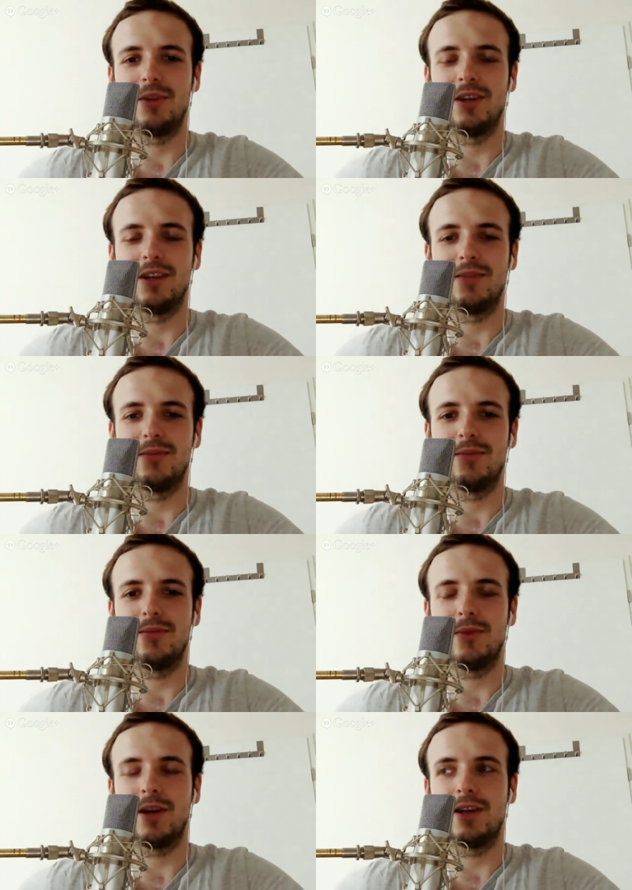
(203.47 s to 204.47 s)
but
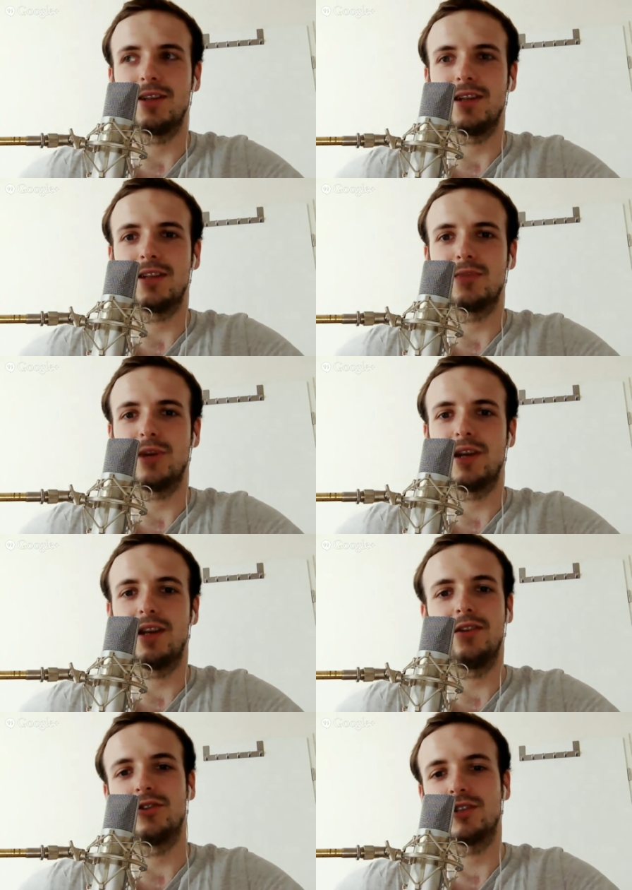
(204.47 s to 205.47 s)
but that's why
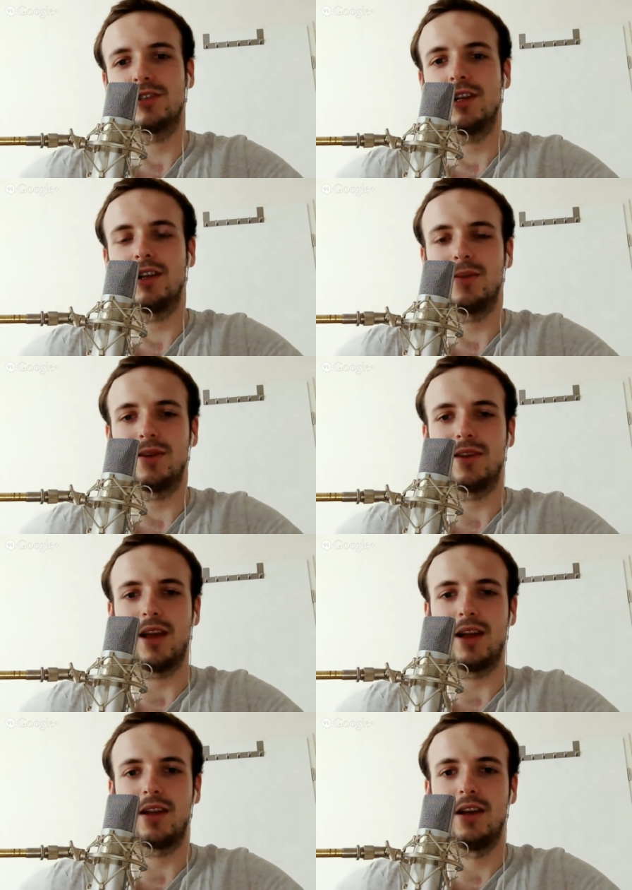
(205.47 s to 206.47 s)
they are excited about
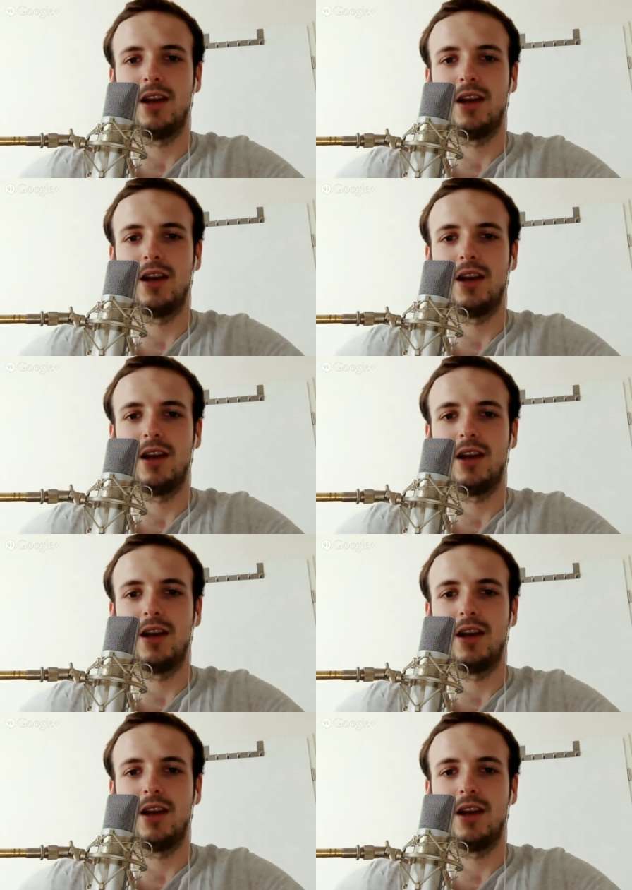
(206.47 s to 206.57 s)
that.